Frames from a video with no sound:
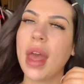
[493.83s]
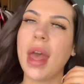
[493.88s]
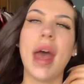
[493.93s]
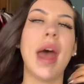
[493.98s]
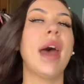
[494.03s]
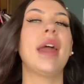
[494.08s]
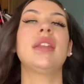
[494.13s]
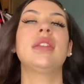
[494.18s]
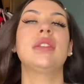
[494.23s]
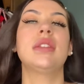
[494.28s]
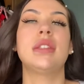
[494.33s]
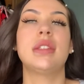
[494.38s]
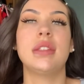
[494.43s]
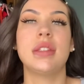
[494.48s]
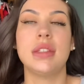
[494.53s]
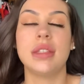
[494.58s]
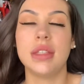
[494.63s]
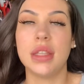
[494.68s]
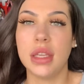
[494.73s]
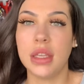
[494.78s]
and
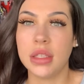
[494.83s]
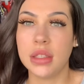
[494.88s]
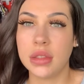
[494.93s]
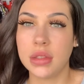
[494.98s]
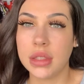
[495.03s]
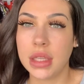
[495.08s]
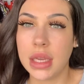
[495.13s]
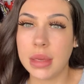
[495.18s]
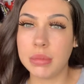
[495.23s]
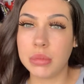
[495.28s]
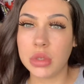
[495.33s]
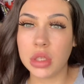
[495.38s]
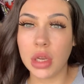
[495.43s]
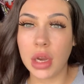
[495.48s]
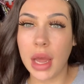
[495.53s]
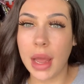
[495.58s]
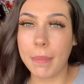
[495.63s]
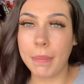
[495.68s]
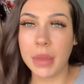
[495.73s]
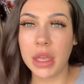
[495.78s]
this seemed to
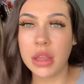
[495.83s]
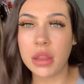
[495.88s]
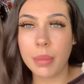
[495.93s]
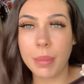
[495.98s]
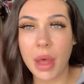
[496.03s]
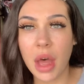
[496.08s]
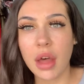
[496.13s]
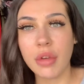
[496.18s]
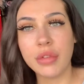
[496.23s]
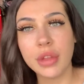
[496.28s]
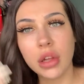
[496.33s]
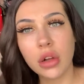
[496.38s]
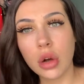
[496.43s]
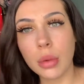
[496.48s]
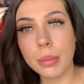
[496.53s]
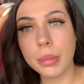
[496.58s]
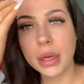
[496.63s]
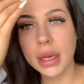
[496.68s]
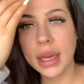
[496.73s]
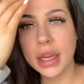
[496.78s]
like be the perfect
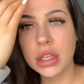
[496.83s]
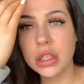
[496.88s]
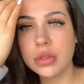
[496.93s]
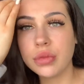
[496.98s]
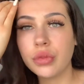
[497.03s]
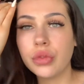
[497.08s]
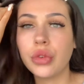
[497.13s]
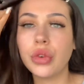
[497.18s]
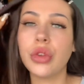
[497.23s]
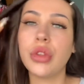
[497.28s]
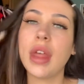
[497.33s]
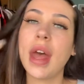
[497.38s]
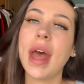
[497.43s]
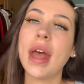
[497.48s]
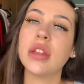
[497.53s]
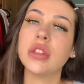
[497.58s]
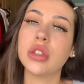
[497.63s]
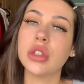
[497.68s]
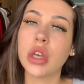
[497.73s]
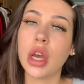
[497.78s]
combination for
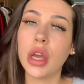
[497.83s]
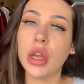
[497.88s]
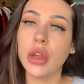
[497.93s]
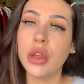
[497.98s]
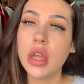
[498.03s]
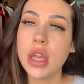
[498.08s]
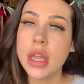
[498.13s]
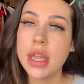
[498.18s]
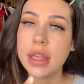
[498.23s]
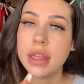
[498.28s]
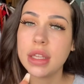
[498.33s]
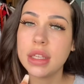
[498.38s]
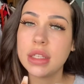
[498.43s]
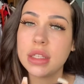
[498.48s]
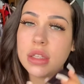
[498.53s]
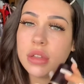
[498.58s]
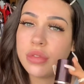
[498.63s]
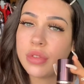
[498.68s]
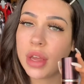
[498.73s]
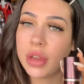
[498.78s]
that. So this is
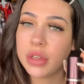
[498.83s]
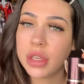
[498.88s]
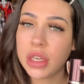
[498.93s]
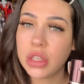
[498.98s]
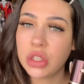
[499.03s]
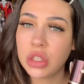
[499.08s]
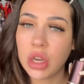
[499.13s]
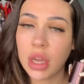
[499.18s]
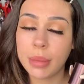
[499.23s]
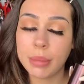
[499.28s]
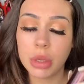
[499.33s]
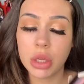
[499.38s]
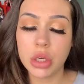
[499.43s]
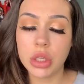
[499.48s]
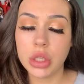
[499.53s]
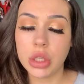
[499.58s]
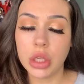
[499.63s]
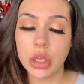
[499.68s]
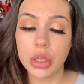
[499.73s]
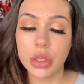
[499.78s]
the foundation I'm going
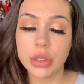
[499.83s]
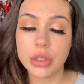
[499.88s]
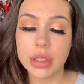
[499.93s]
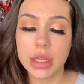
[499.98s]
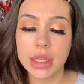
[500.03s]
to use.